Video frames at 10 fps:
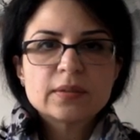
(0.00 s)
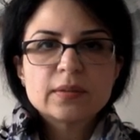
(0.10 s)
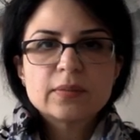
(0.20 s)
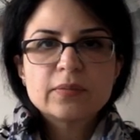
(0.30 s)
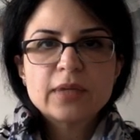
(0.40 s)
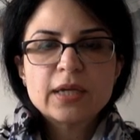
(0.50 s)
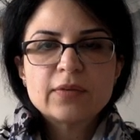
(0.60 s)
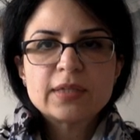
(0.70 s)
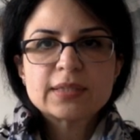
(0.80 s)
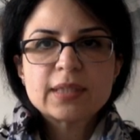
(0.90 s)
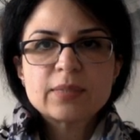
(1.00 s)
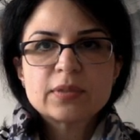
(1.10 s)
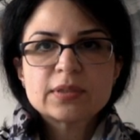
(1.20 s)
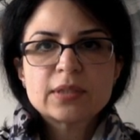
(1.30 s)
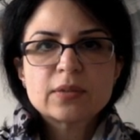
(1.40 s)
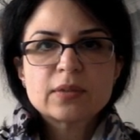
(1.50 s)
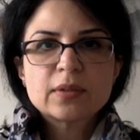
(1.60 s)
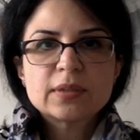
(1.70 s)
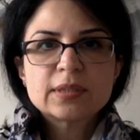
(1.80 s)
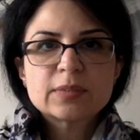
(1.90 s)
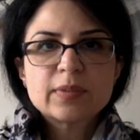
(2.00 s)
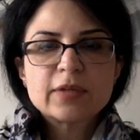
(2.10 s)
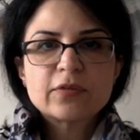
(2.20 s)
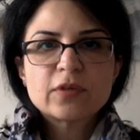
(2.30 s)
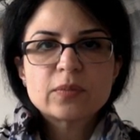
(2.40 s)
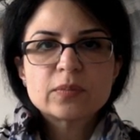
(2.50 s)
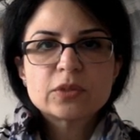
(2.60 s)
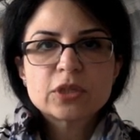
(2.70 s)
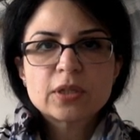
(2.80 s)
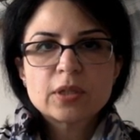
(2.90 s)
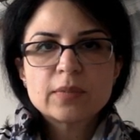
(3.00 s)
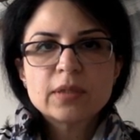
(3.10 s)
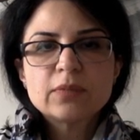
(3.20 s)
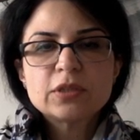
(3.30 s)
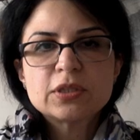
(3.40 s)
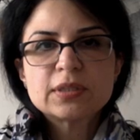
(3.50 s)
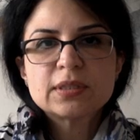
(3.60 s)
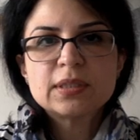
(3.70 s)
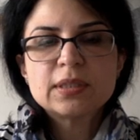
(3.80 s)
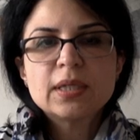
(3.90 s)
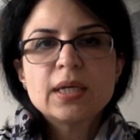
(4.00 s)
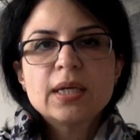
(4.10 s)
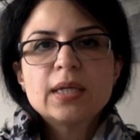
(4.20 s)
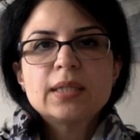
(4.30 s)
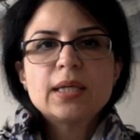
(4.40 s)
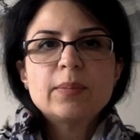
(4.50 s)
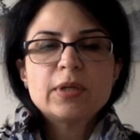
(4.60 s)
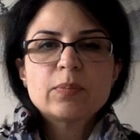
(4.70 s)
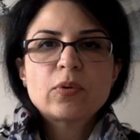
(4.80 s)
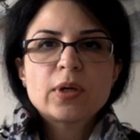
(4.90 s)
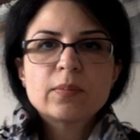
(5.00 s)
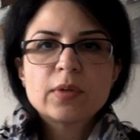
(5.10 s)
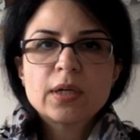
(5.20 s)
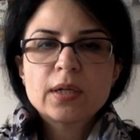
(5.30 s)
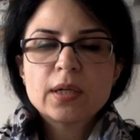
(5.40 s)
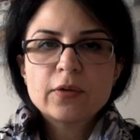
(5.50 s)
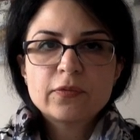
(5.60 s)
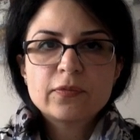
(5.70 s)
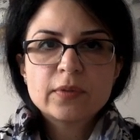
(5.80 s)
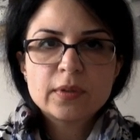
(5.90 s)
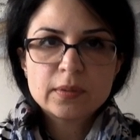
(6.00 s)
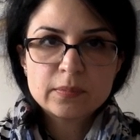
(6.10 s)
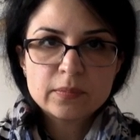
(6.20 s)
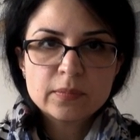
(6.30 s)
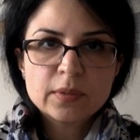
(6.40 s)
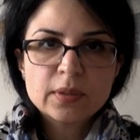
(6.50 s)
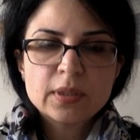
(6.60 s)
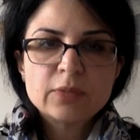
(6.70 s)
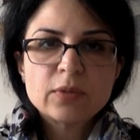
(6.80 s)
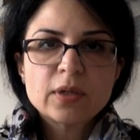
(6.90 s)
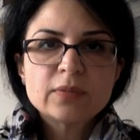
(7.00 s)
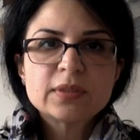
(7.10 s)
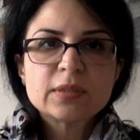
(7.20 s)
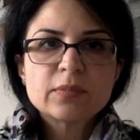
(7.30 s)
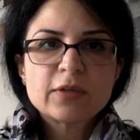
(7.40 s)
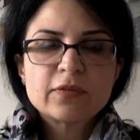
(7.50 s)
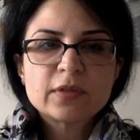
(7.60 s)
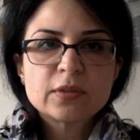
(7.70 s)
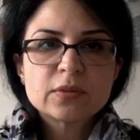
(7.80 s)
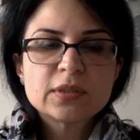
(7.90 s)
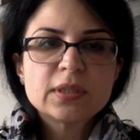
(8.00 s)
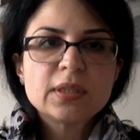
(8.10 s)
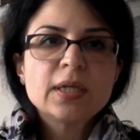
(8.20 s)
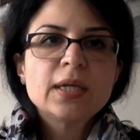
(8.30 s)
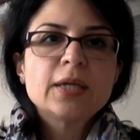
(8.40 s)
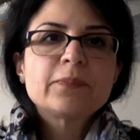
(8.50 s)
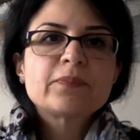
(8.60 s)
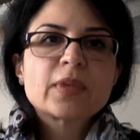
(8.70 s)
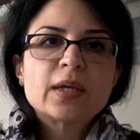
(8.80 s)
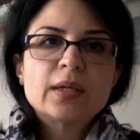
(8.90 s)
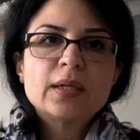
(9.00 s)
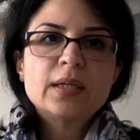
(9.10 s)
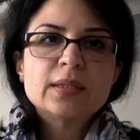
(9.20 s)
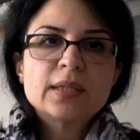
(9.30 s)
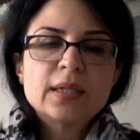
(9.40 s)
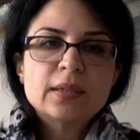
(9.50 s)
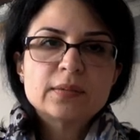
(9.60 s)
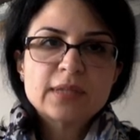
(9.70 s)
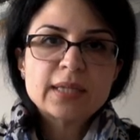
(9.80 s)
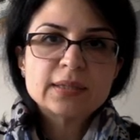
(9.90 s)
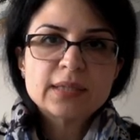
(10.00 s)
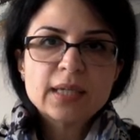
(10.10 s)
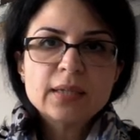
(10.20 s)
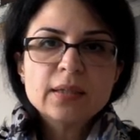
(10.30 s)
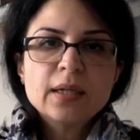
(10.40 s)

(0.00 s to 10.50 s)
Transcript: We have examples that are on display from Shahnameh, which is the epic poem of Iran, written by Ferdowsi in 1010.